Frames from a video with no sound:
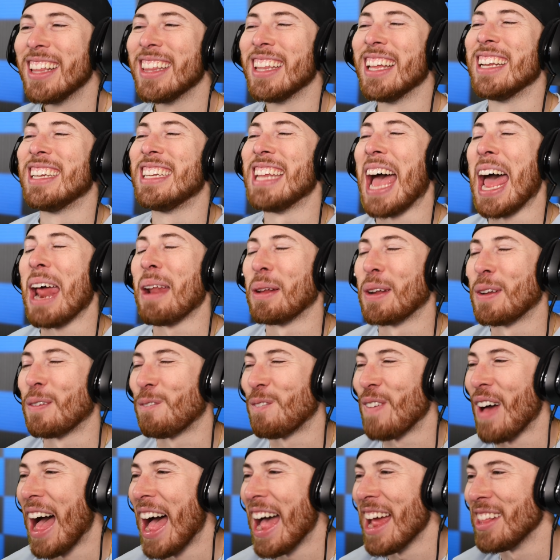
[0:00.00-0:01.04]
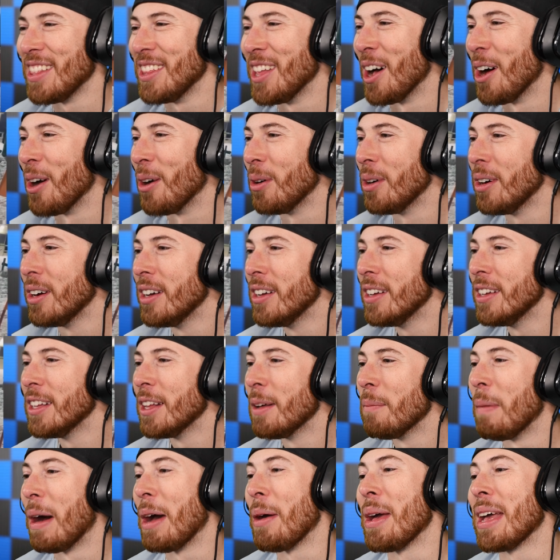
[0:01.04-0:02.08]
The dad was fine, though.
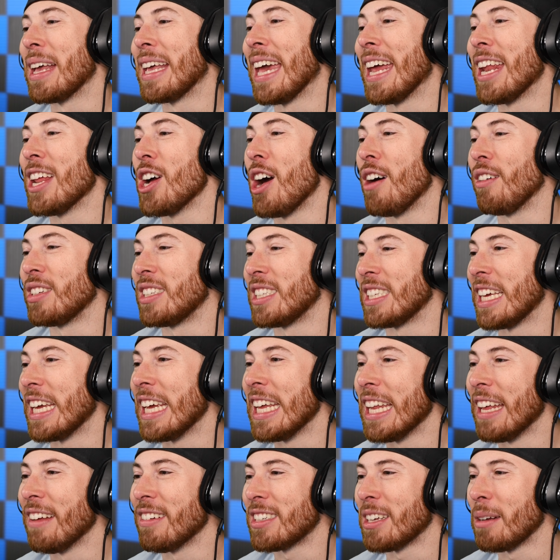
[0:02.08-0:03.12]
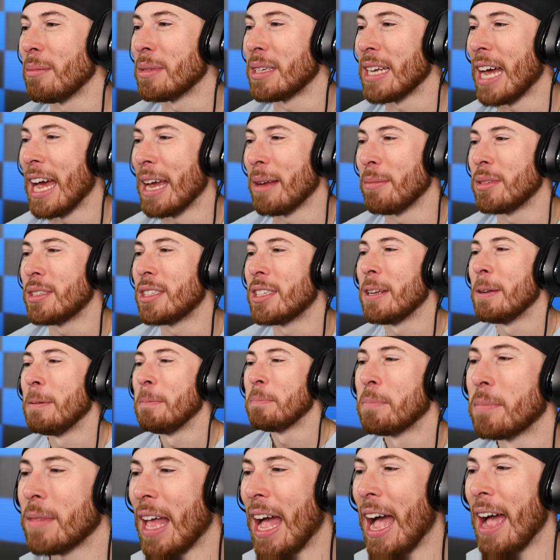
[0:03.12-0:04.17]
By the way, getting off ski lift sometimes...
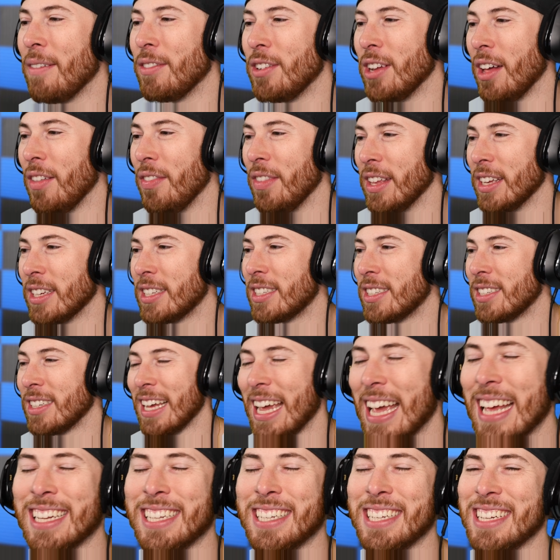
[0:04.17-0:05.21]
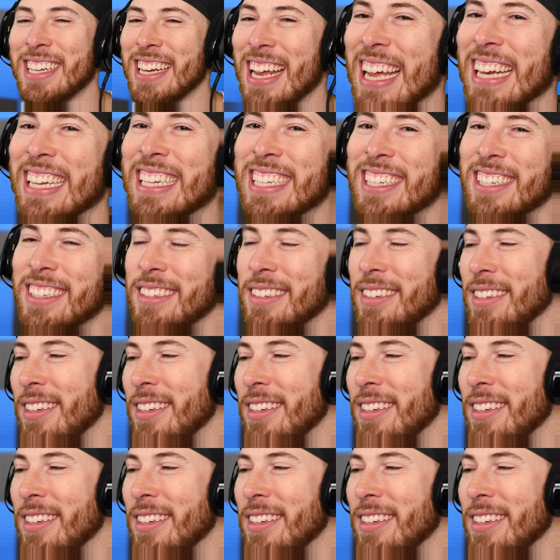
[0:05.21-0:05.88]
I've done this. It's... It's...